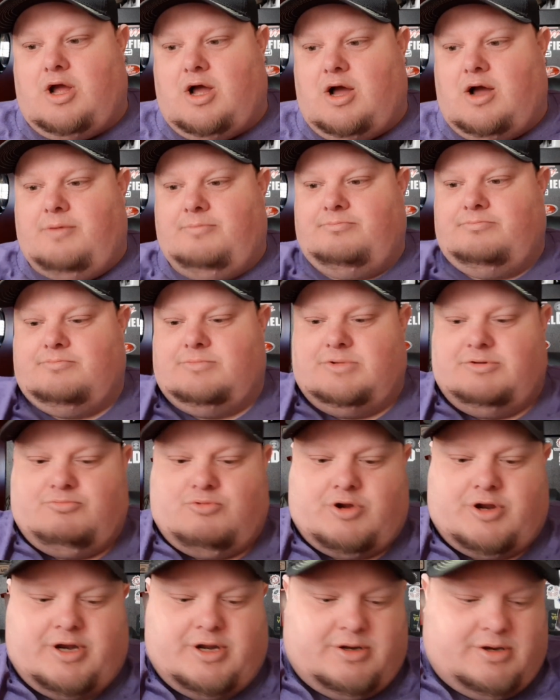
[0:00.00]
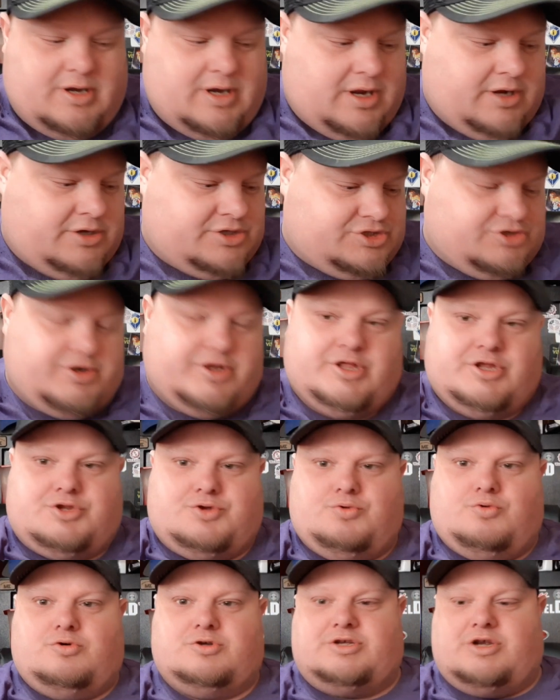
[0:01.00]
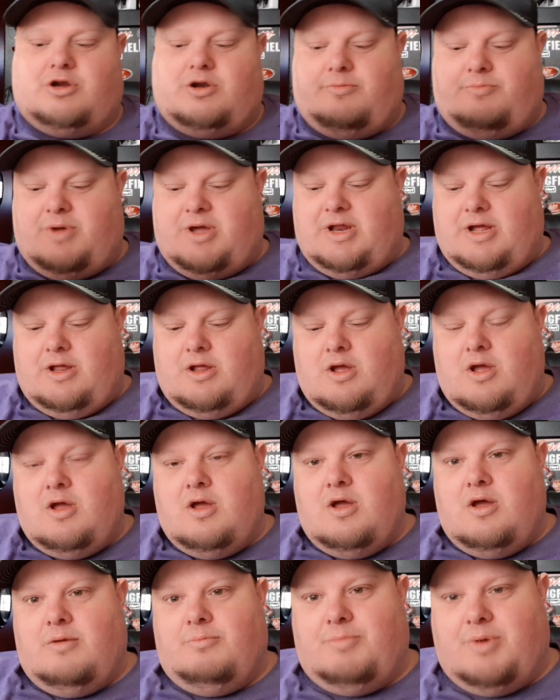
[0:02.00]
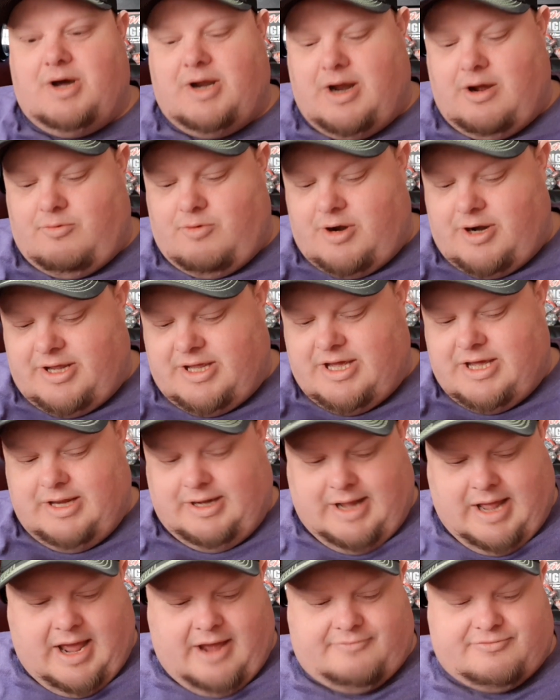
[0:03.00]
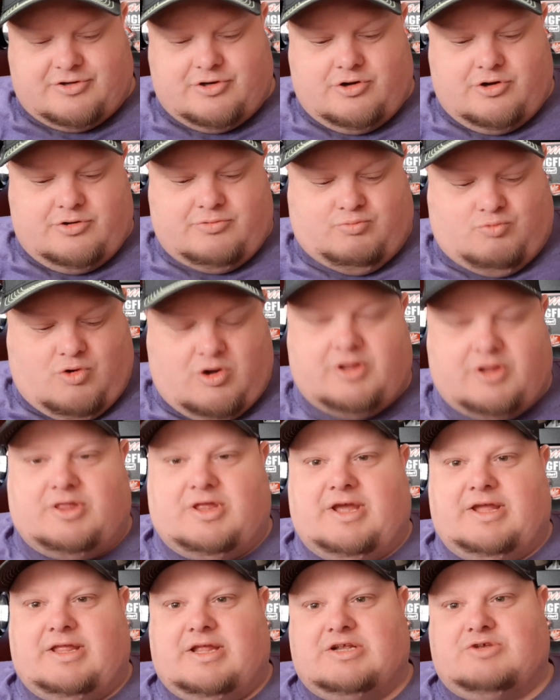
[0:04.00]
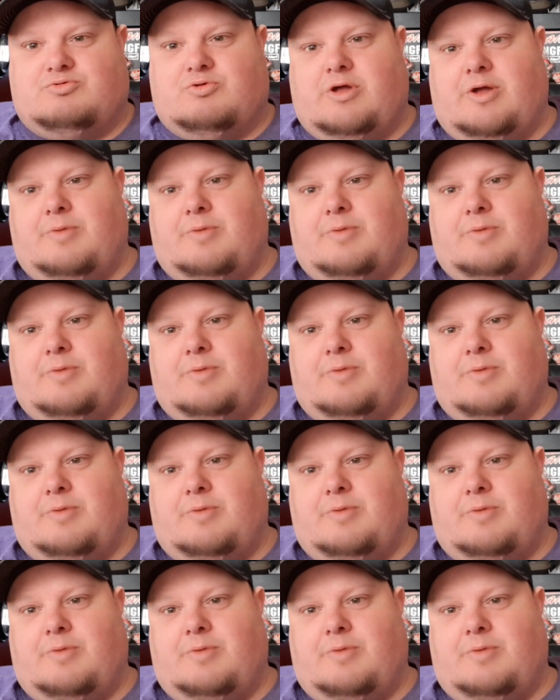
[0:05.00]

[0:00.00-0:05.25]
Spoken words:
I'll show you the tools here in a minute, but I want to get after one thing that's really